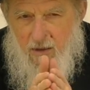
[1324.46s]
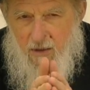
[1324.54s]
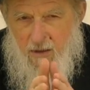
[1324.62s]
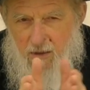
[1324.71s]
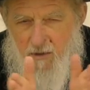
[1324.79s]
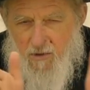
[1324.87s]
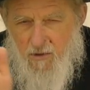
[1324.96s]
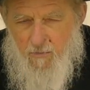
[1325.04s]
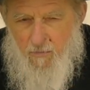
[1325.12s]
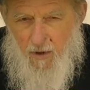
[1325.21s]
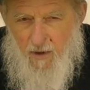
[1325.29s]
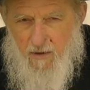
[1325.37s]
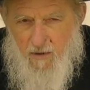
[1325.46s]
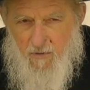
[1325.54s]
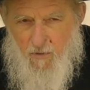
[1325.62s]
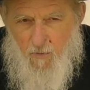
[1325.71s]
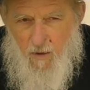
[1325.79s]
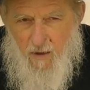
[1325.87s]
here's the parting of
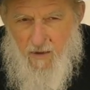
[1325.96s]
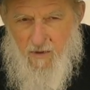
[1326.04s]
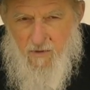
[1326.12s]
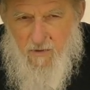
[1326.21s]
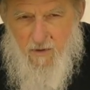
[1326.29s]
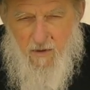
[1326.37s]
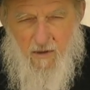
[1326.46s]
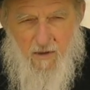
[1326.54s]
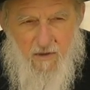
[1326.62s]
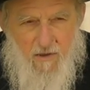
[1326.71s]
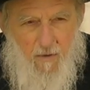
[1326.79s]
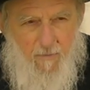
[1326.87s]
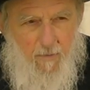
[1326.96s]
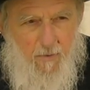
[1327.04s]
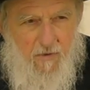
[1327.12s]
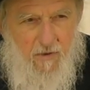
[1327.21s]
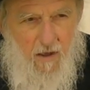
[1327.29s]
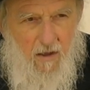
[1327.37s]
the ways. Some people
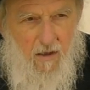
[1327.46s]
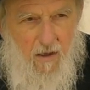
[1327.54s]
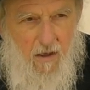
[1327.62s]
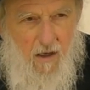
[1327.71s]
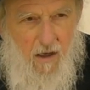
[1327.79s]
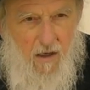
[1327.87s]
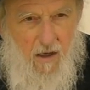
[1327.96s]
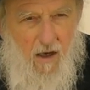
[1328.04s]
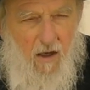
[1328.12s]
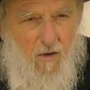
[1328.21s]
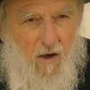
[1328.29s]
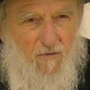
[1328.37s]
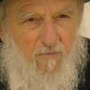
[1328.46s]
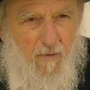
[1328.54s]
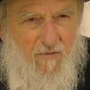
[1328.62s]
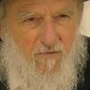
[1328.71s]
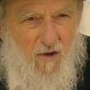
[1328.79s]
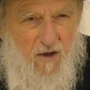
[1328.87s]
say, cut off
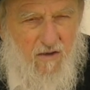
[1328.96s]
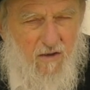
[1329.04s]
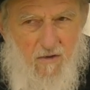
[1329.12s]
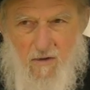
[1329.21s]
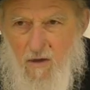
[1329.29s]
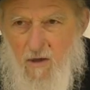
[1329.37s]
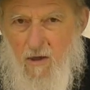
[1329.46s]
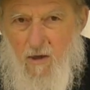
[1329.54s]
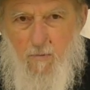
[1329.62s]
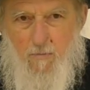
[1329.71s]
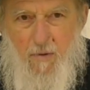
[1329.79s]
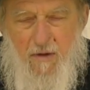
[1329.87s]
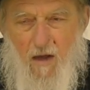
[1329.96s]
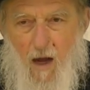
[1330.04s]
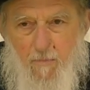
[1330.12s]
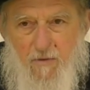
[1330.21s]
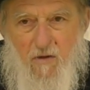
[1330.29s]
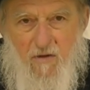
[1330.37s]
my foot. But
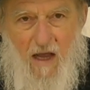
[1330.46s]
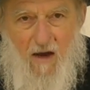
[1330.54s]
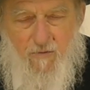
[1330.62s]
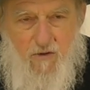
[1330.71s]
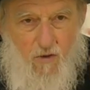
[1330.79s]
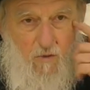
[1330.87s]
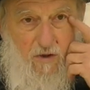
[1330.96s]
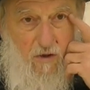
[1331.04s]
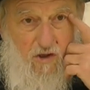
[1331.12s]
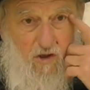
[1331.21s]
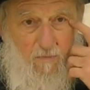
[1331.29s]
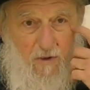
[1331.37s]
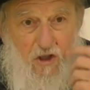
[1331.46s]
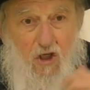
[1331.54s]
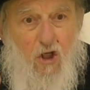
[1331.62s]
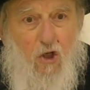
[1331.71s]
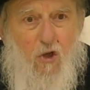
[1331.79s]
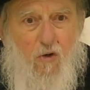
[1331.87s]
up until now, for two years, you've been
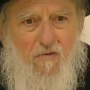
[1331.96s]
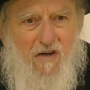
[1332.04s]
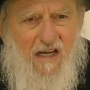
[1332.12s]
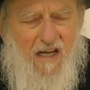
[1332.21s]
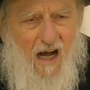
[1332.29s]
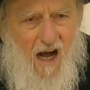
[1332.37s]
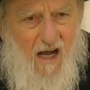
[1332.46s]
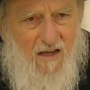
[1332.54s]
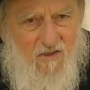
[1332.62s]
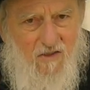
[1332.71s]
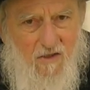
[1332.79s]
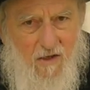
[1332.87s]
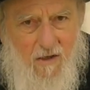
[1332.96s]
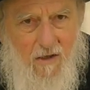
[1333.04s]
curing us,